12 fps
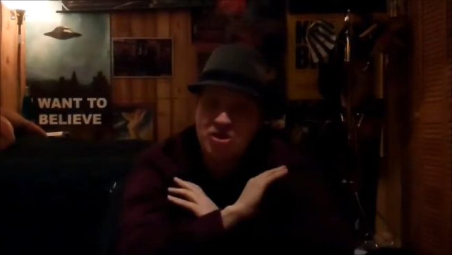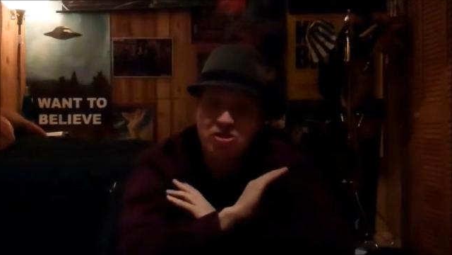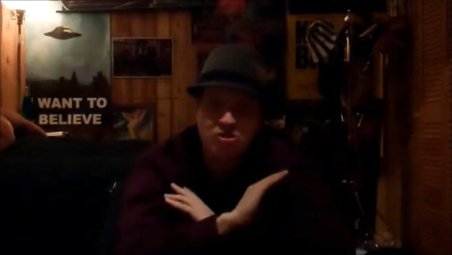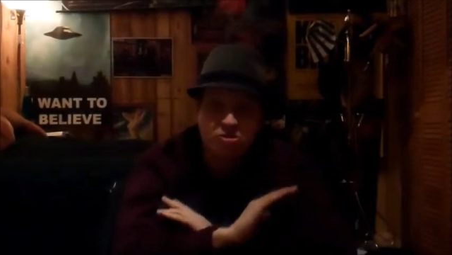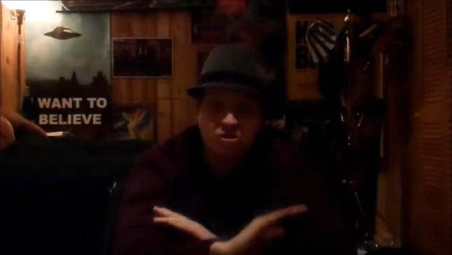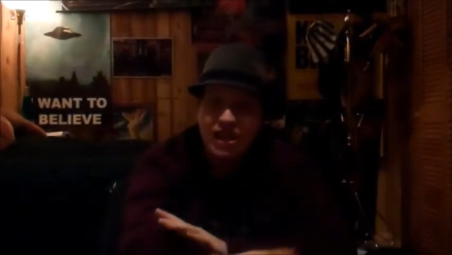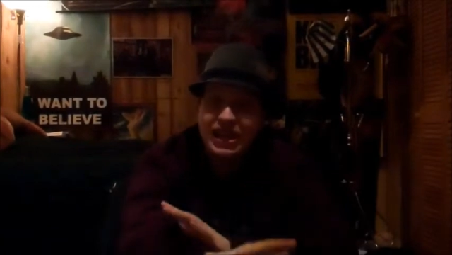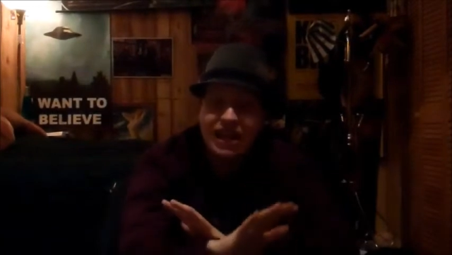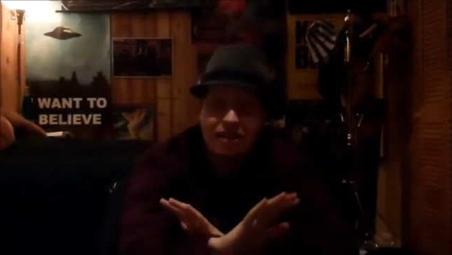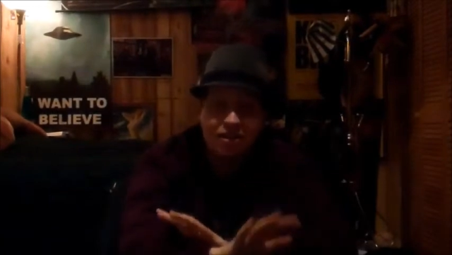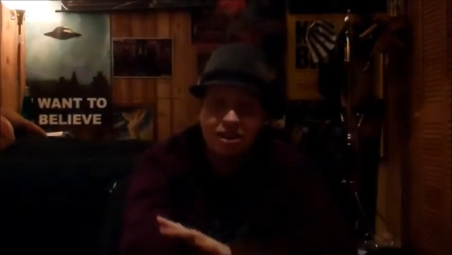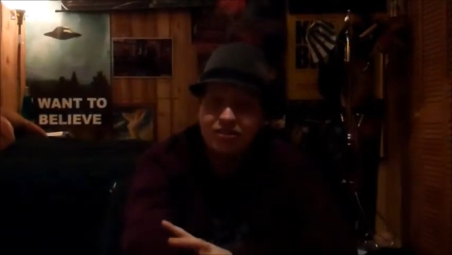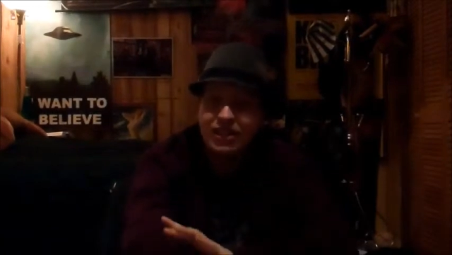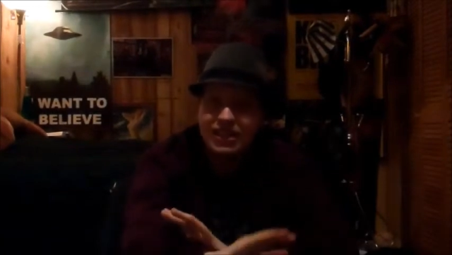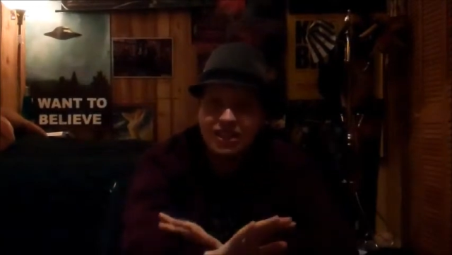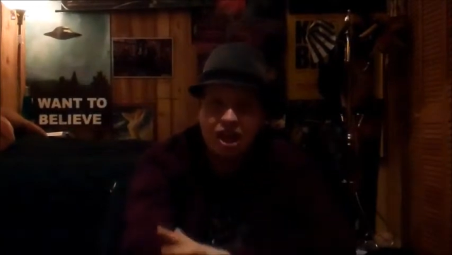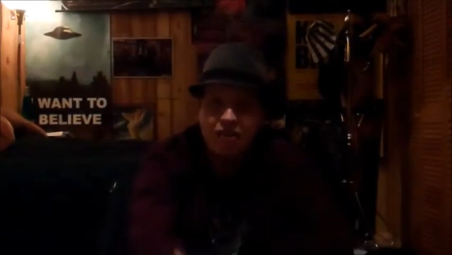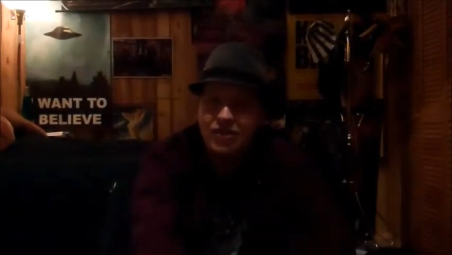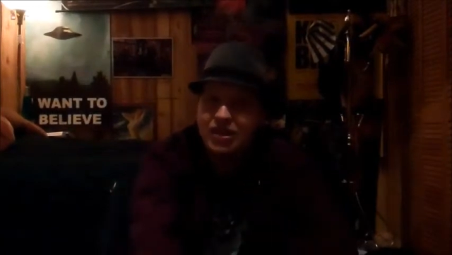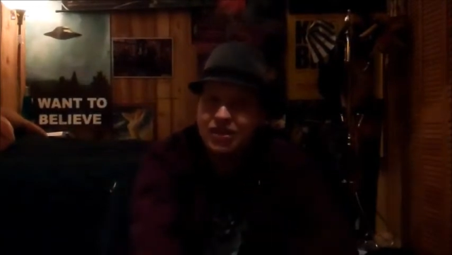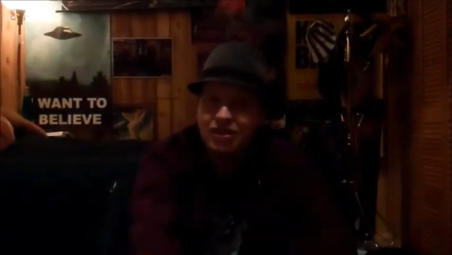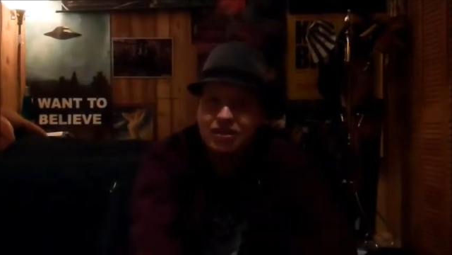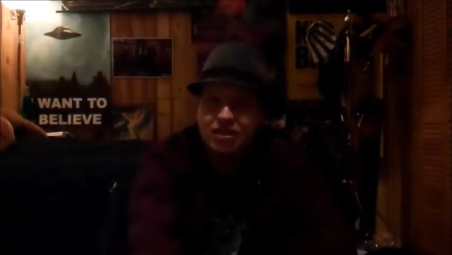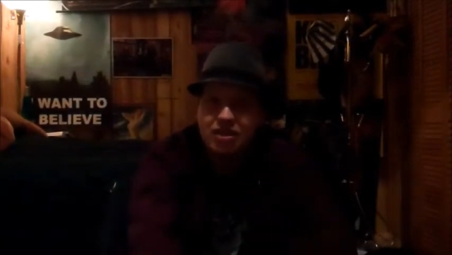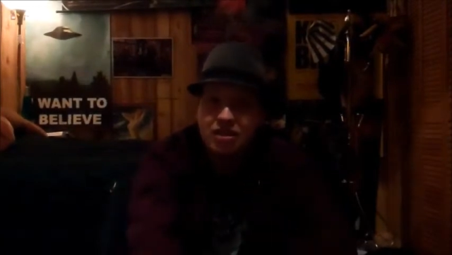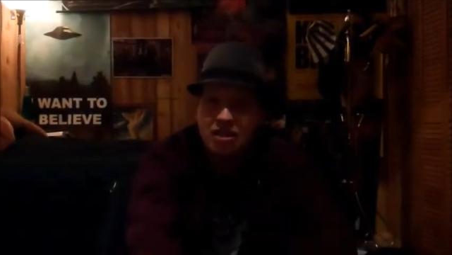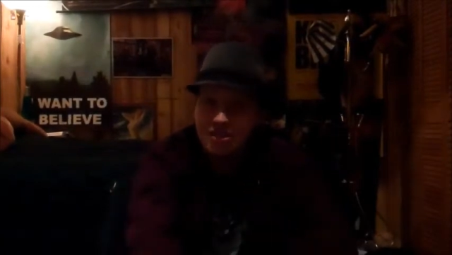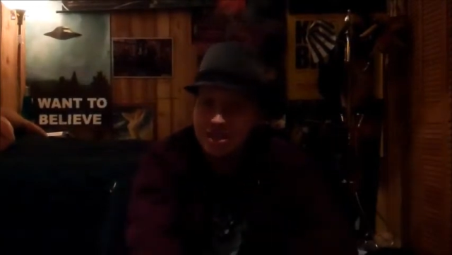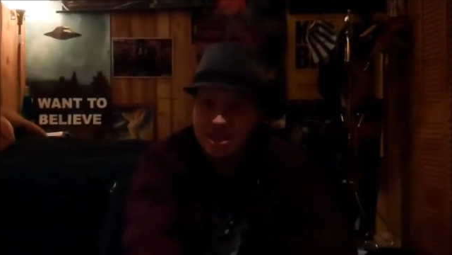was great, and I really loved it. Because